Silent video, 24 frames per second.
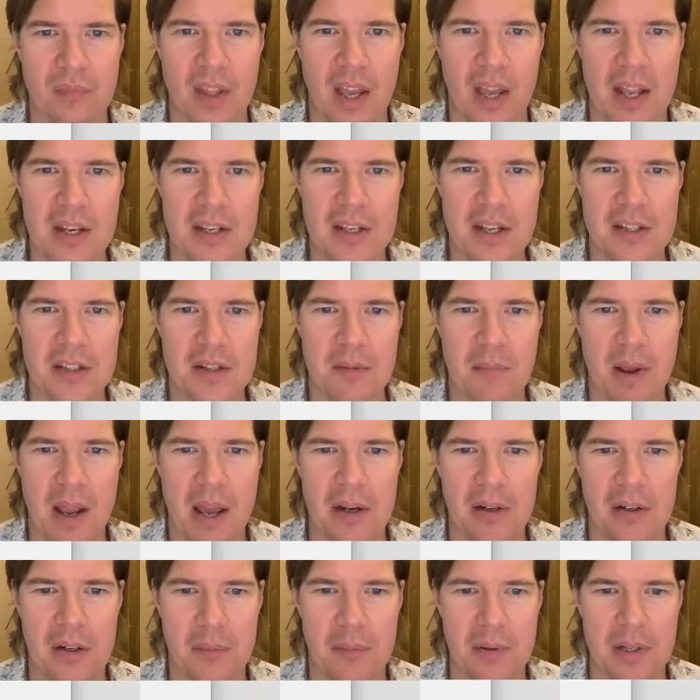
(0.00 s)
And it doesn't
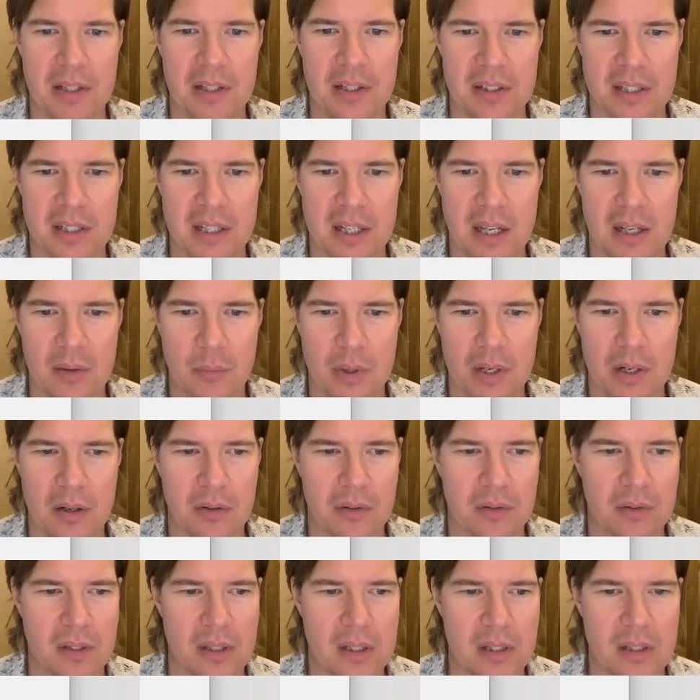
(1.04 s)
matter because, again, we
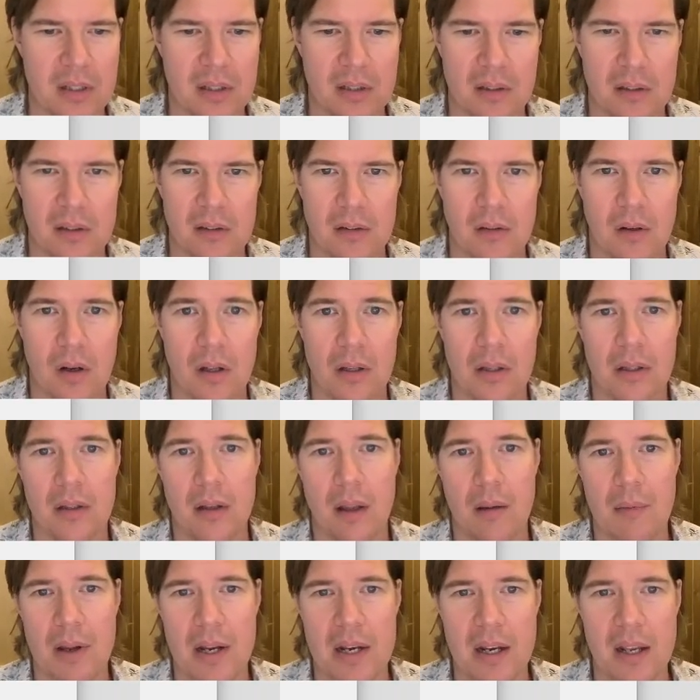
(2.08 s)
don't... Oh, the
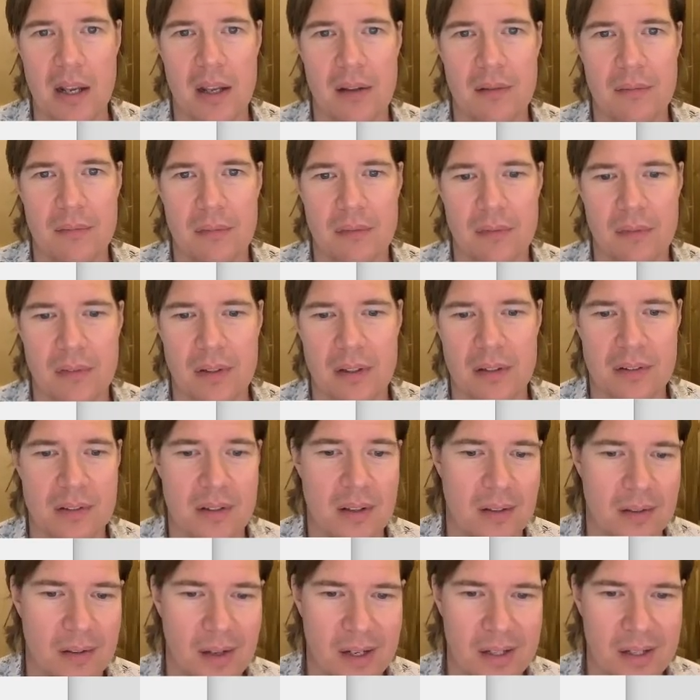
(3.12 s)
M8N is
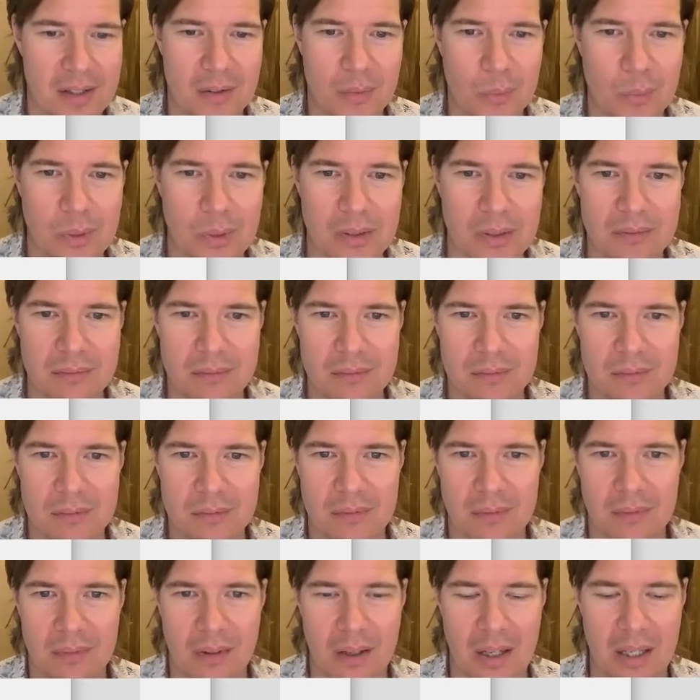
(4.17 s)
the nicer one?
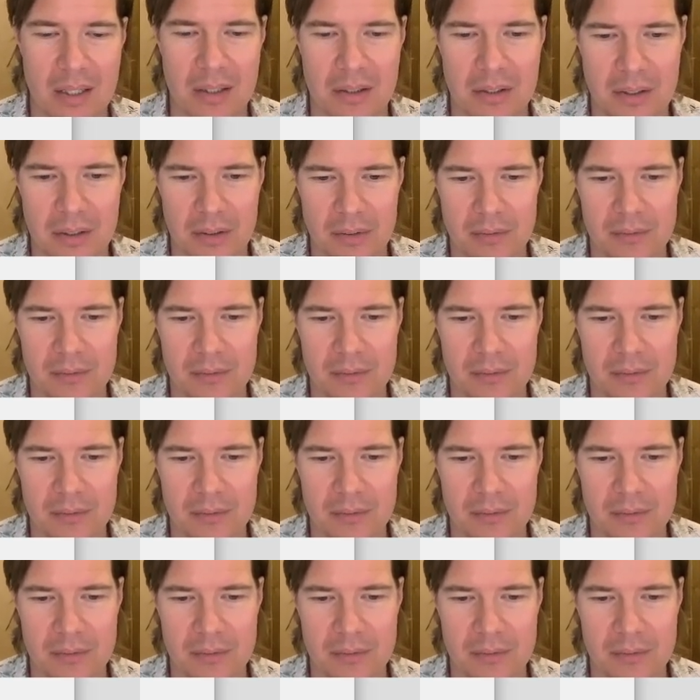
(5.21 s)
I don't know.